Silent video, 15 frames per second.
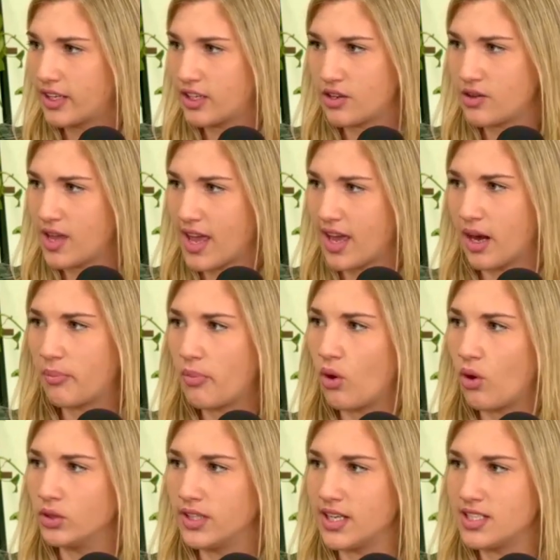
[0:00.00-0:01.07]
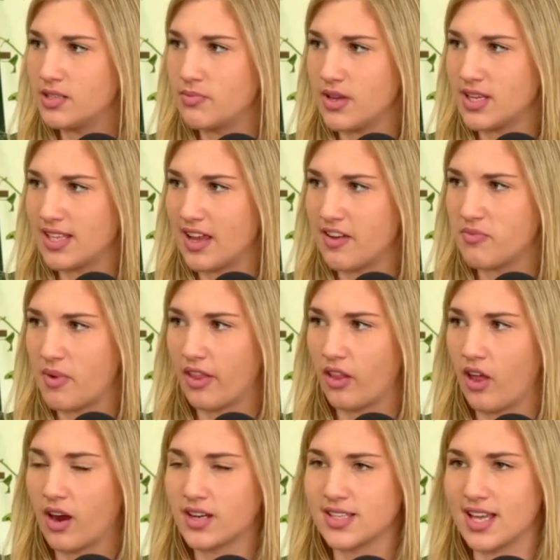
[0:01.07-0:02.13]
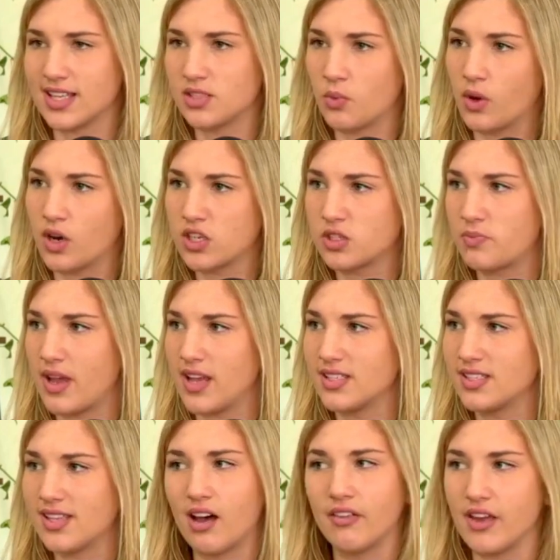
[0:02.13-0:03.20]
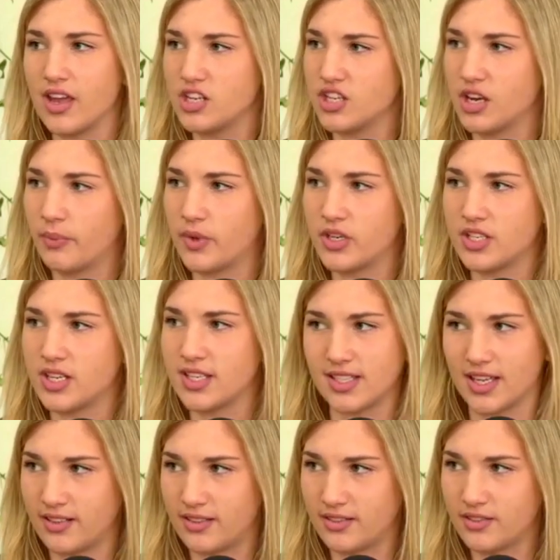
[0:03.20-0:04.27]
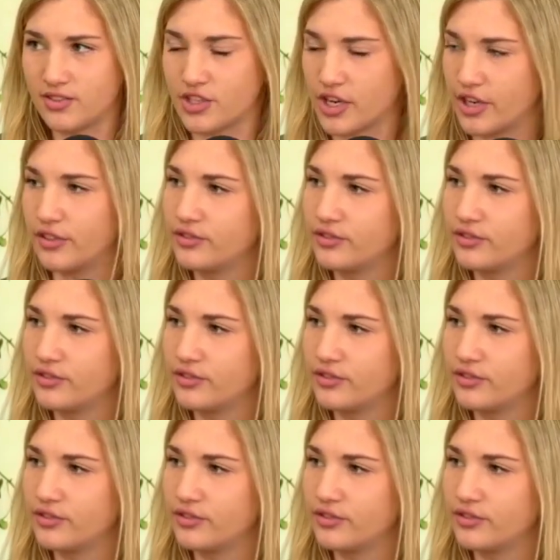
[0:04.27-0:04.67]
Like you can't uphold it to be saved by the law because that's a works-based salvation, which isn't true.